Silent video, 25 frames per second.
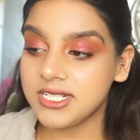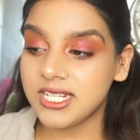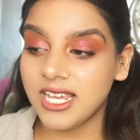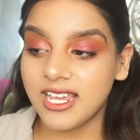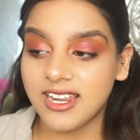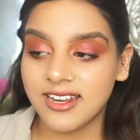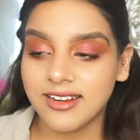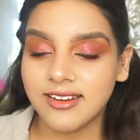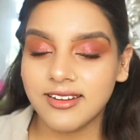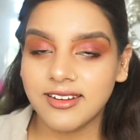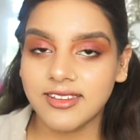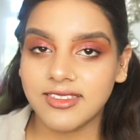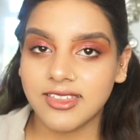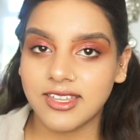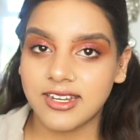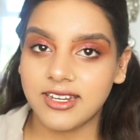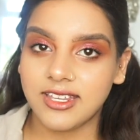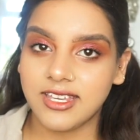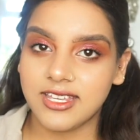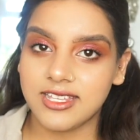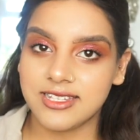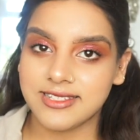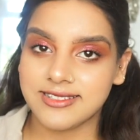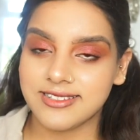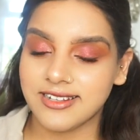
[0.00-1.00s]
tint than
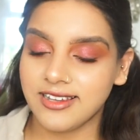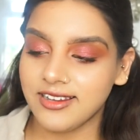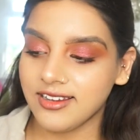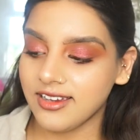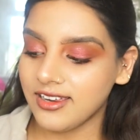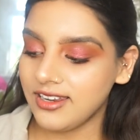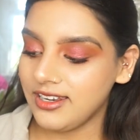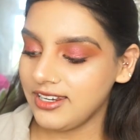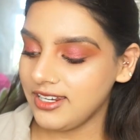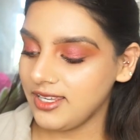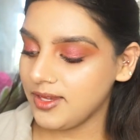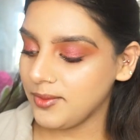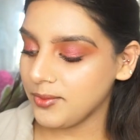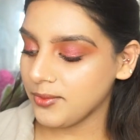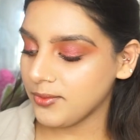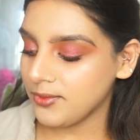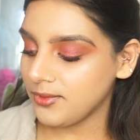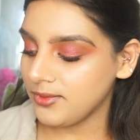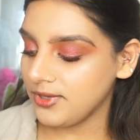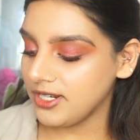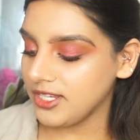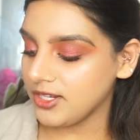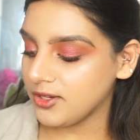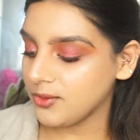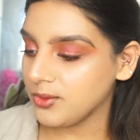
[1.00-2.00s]
it is like a
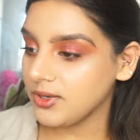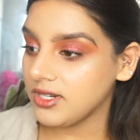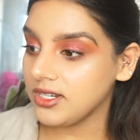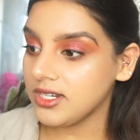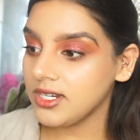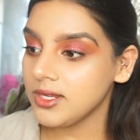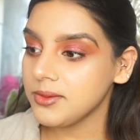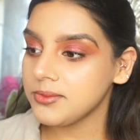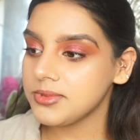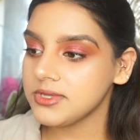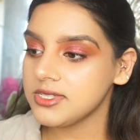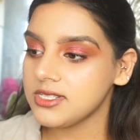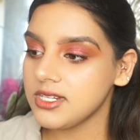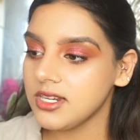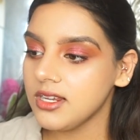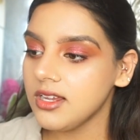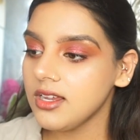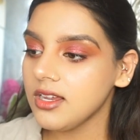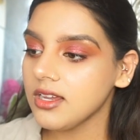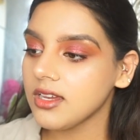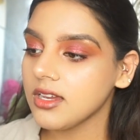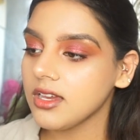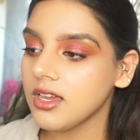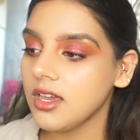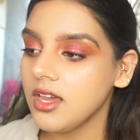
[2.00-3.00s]
liquid
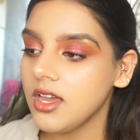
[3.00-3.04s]
lipstick.